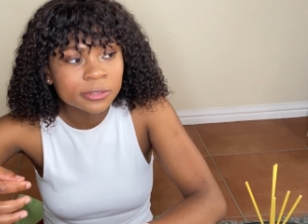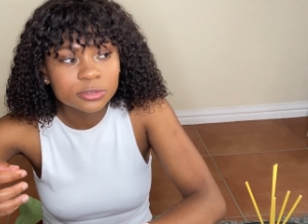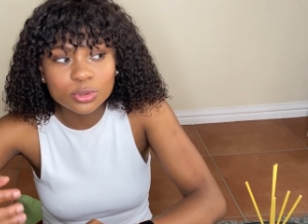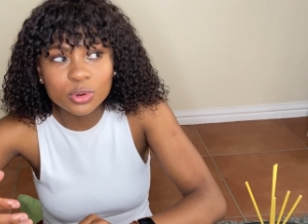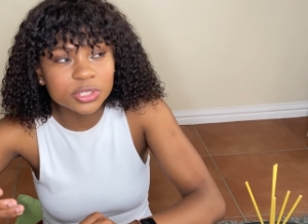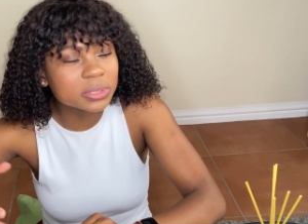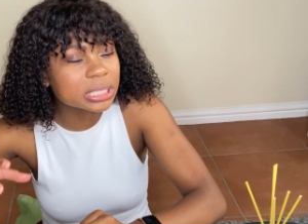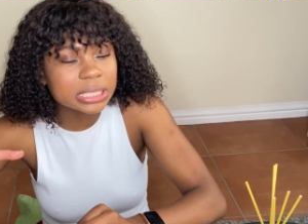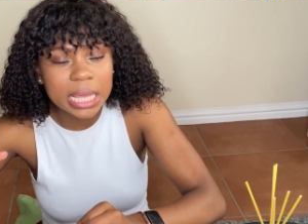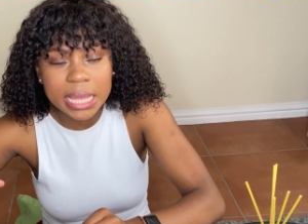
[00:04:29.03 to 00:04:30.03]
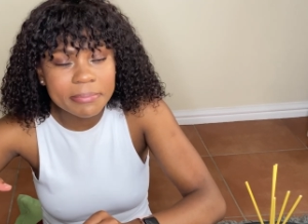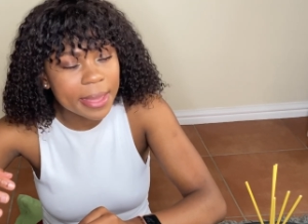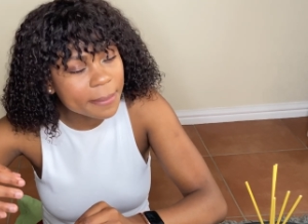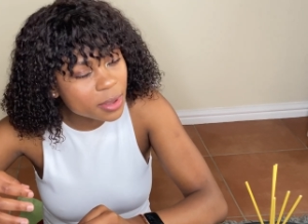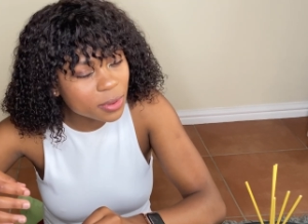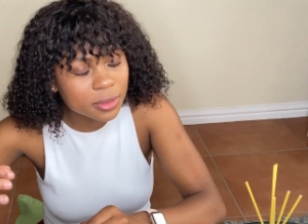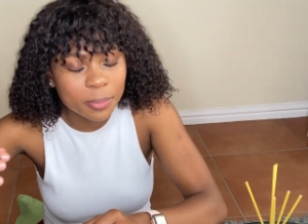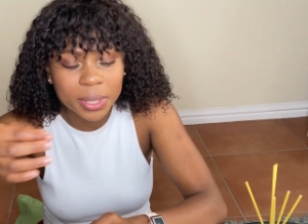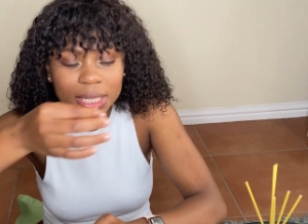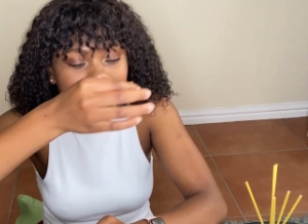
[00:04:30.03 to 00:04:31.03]
So she was saying maybe when they
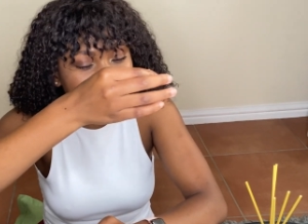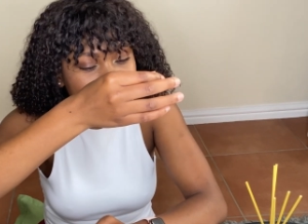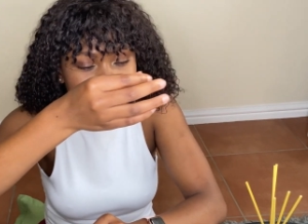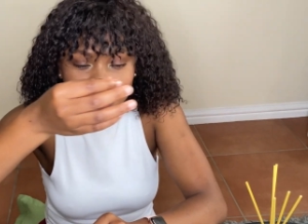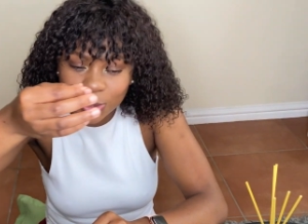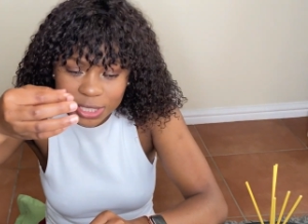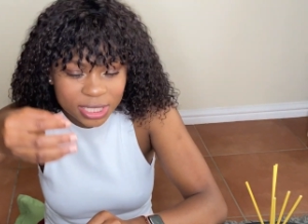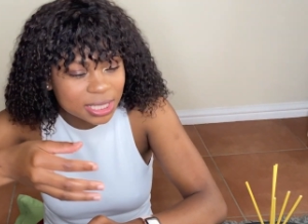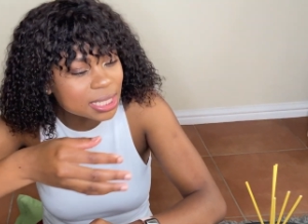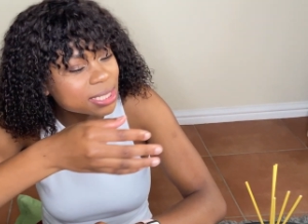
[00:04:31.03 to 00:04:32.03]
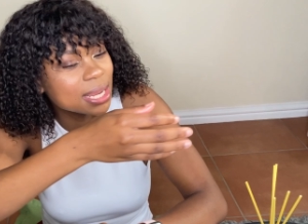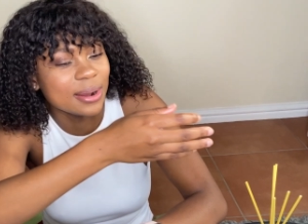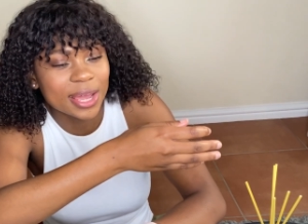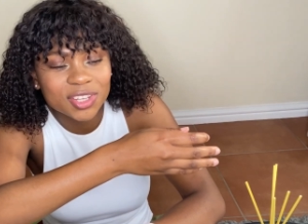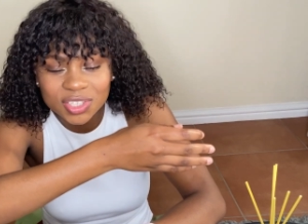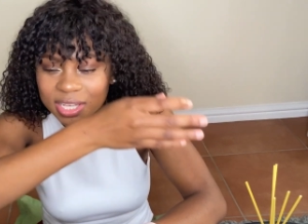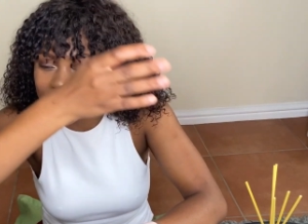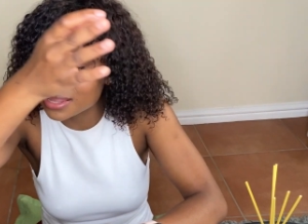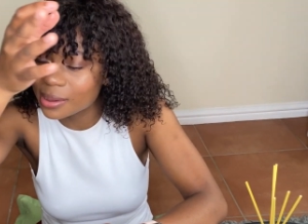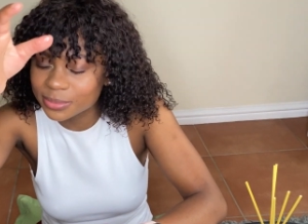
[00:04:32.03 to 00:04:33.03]
put it, it went in this direction.
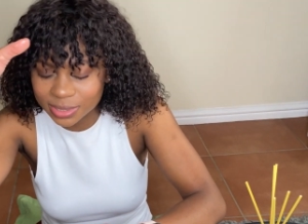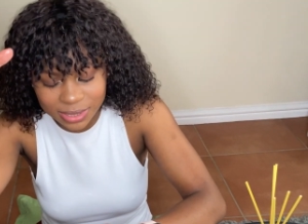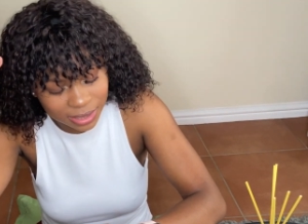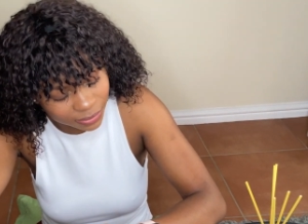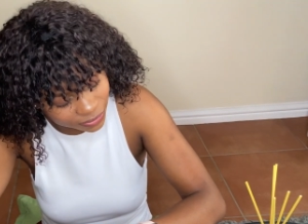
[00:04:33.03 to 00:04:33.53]
And I was just like,